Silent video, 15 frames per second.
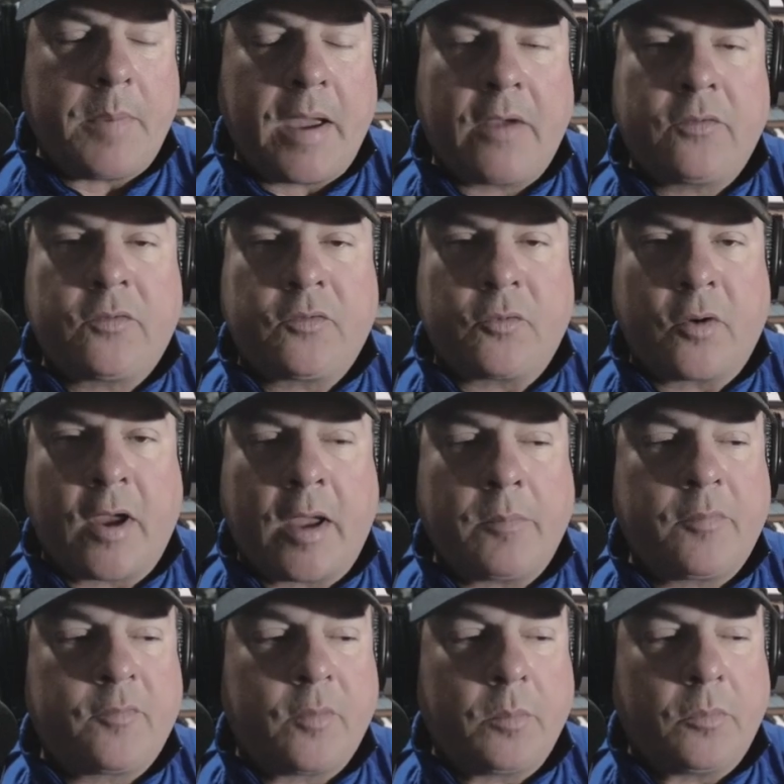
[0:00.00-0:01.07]

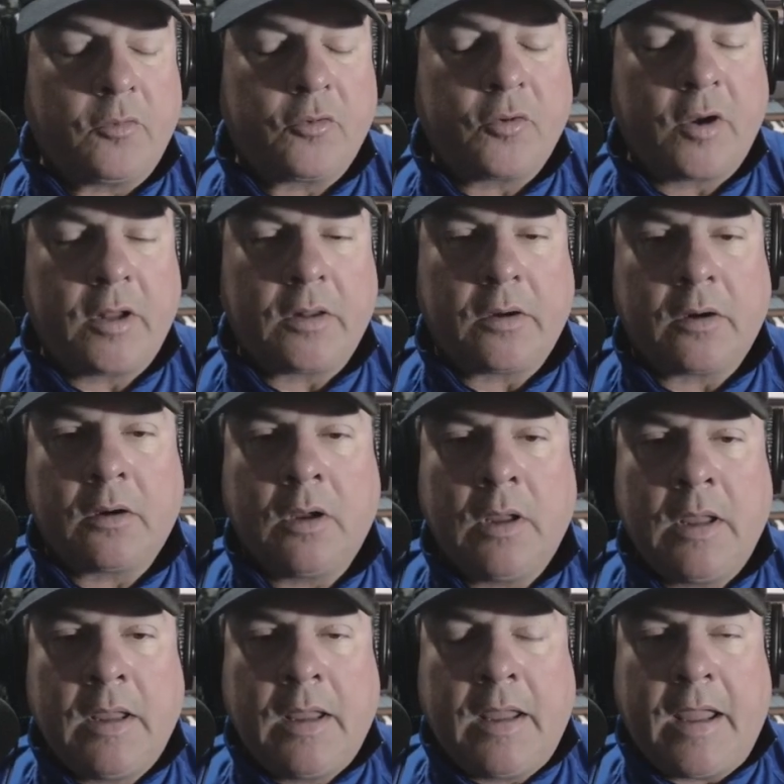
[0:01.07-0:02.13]
strap from the trailer,
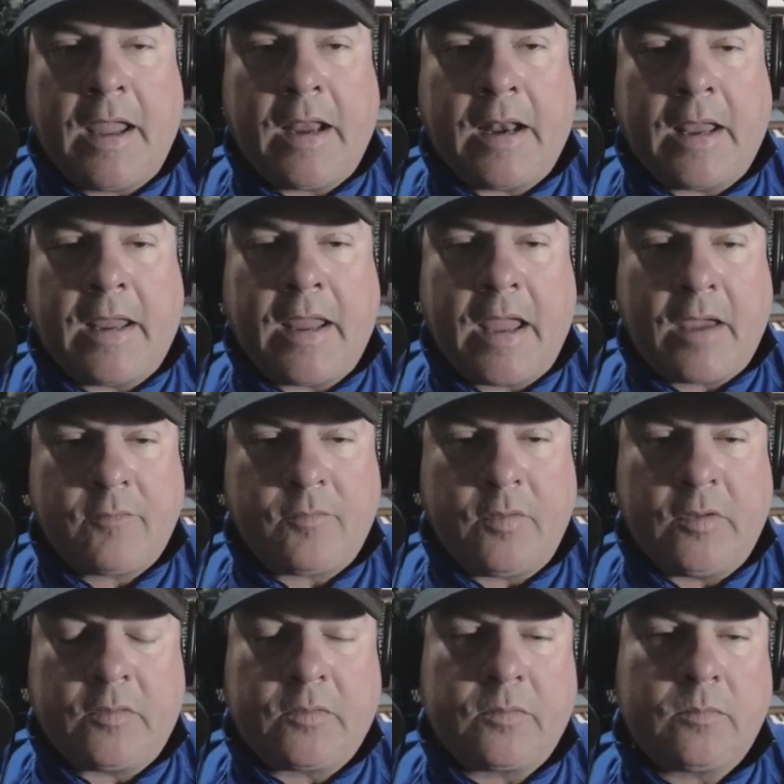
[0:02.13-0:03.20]
and I have
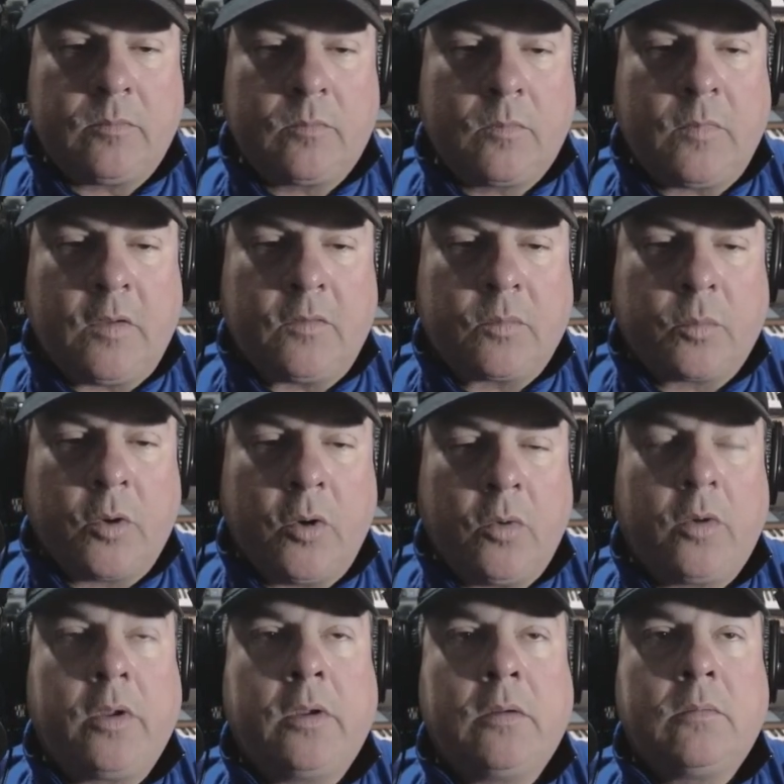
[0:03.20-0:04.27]
this
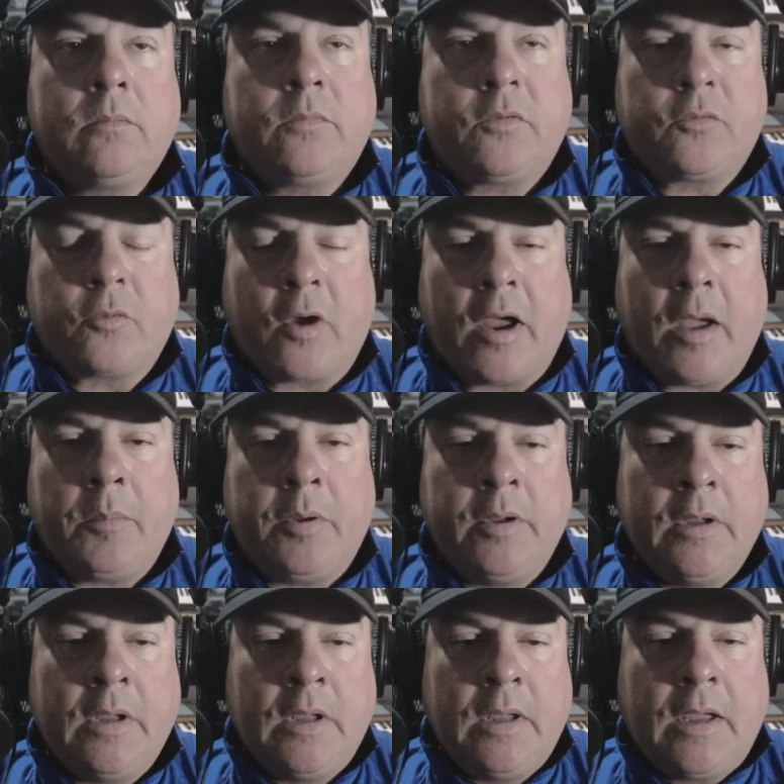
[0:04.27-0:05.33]
Rogue strap.
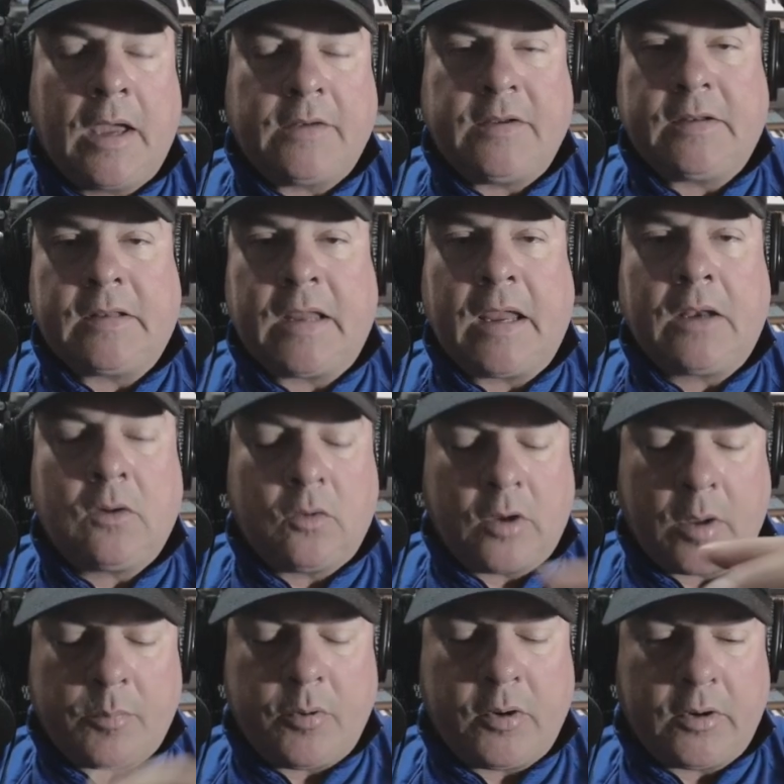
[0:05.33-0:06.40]
I take the handle and
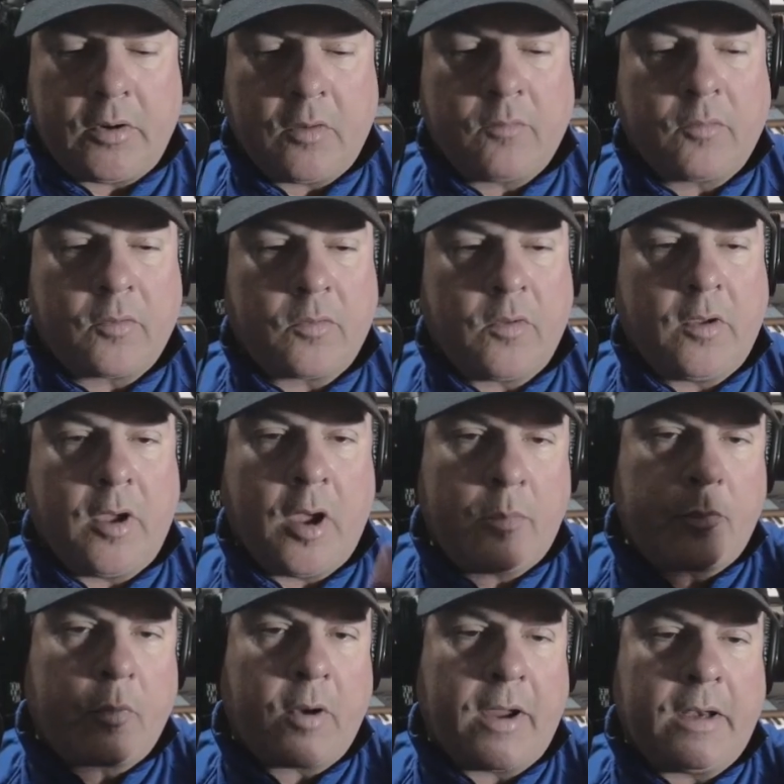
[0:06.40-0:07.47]
I put it over the
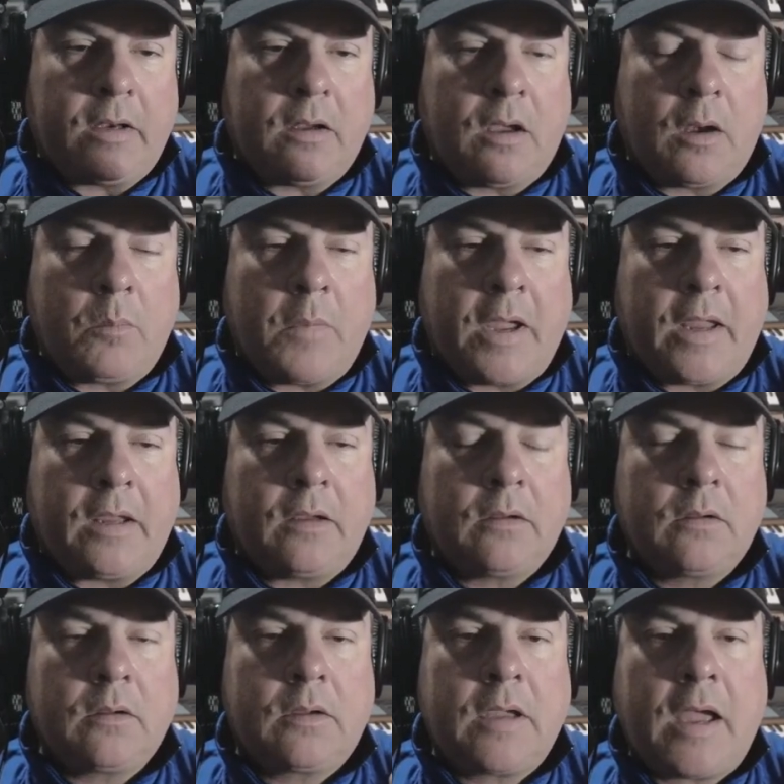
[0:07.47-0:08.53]
upright on my
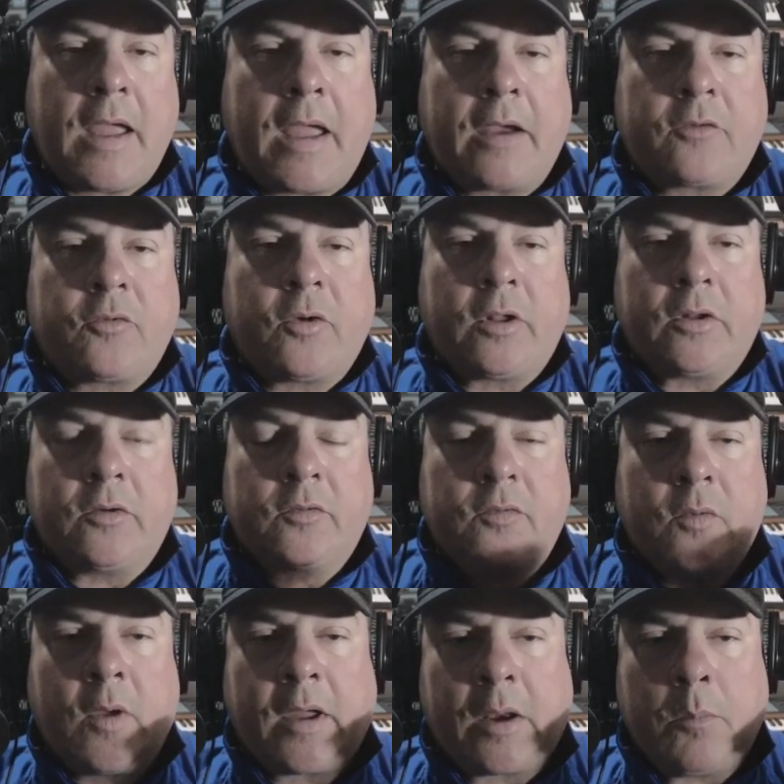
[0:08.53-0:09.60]
kayak trailer
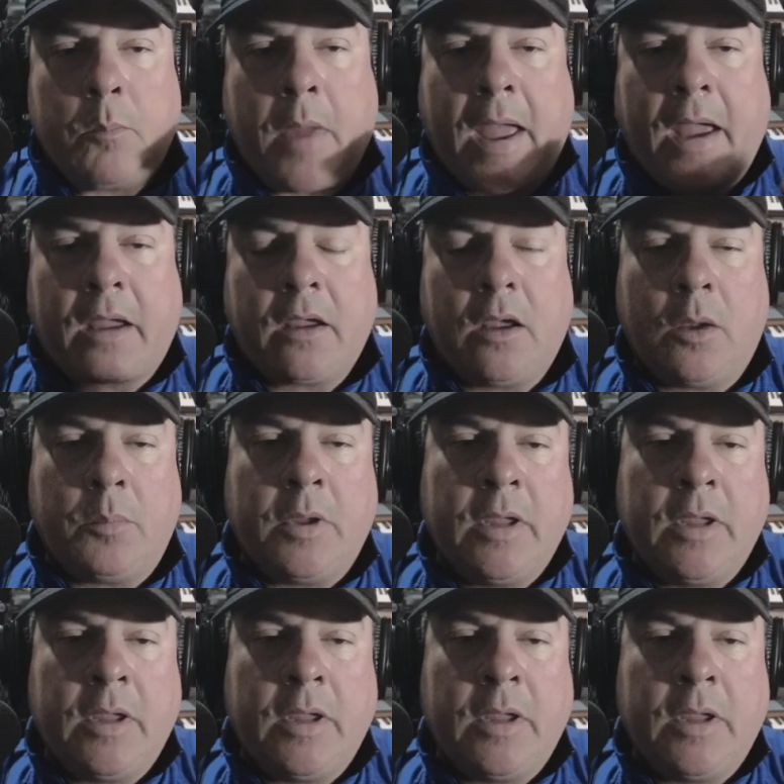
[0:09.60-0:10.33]
so I can back up